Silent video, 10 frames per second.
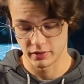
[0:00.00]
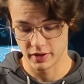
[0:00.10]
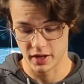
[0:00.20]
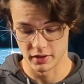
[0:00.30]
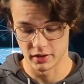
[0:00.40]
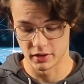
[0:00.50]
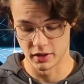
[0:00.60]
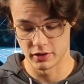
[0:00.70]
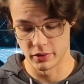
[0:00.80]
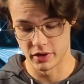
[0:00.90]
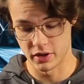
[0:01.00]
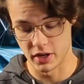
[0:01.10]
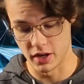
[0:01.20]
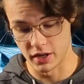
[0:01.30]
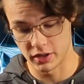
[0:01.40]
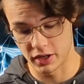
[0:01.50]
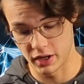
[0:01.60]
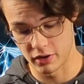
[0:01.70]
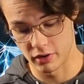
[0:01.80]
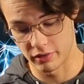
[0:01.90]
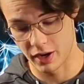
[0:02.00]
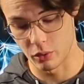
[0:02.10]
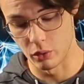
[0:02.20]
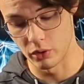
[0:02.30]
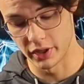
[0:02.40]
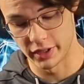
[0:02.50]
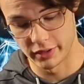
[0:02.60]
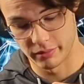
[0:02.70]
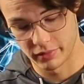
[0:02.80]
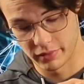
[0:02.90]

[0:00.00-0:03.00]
that gives you any indicator of how old I am.